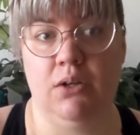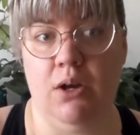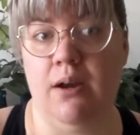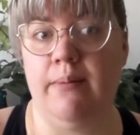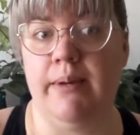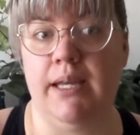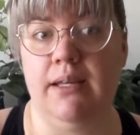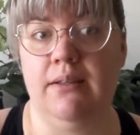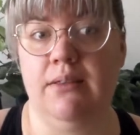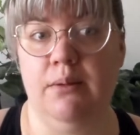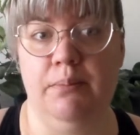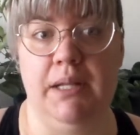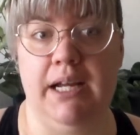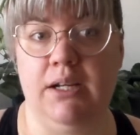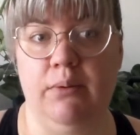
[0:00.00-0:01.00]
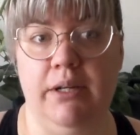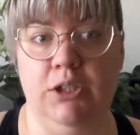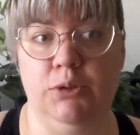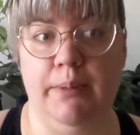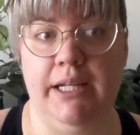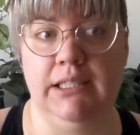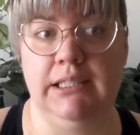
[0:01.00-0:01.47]
combing the Black
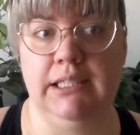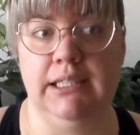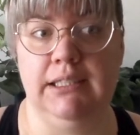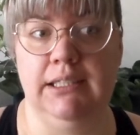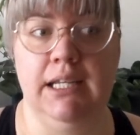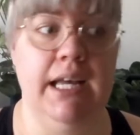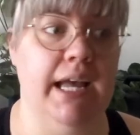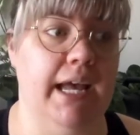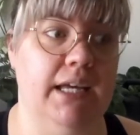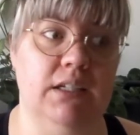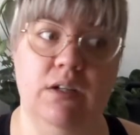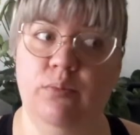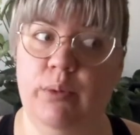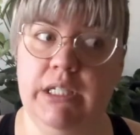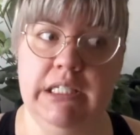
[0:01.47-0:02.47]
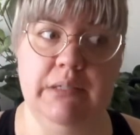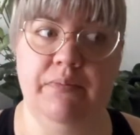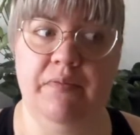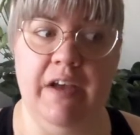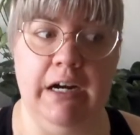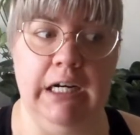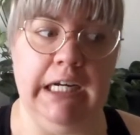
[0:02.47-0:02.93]
Welsh Mountain, and I've been
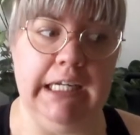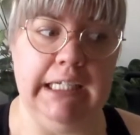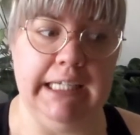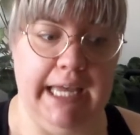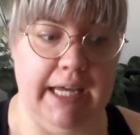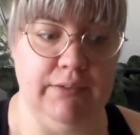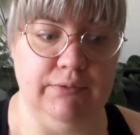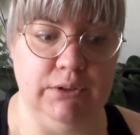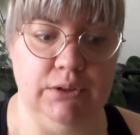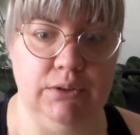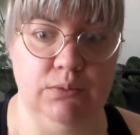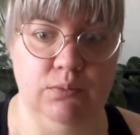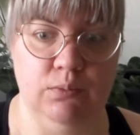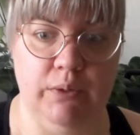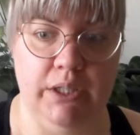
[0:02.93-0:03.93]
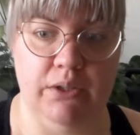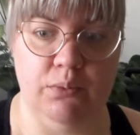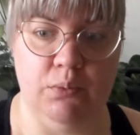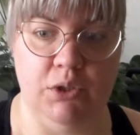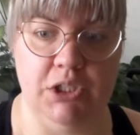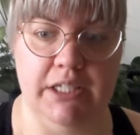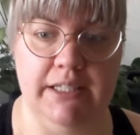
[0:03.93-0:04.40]
very careful with
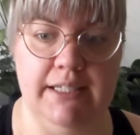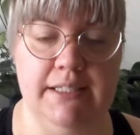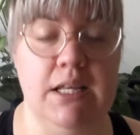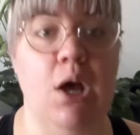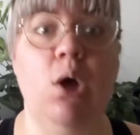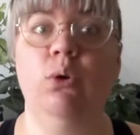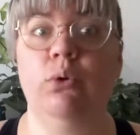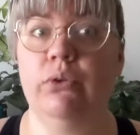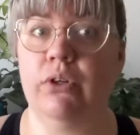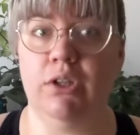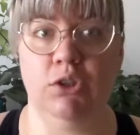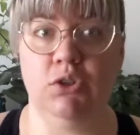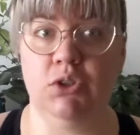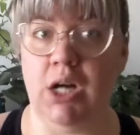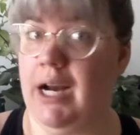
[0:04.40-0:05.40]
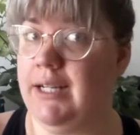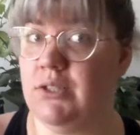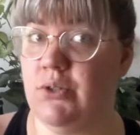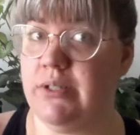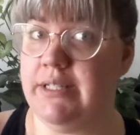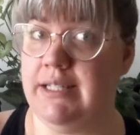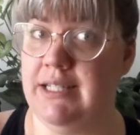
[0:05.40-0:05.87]
washing this, although trying
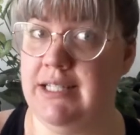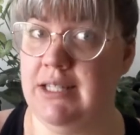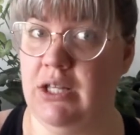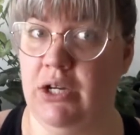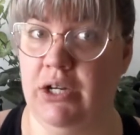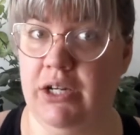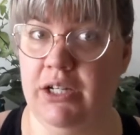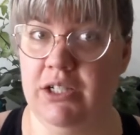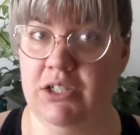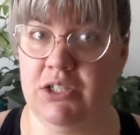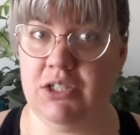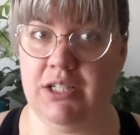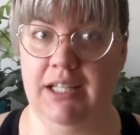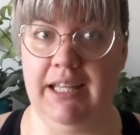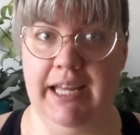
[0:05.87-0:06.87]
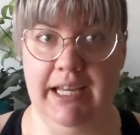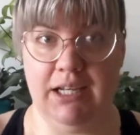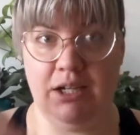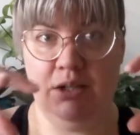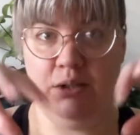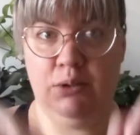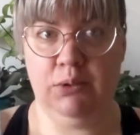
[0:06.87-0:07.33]
to resist the urge to like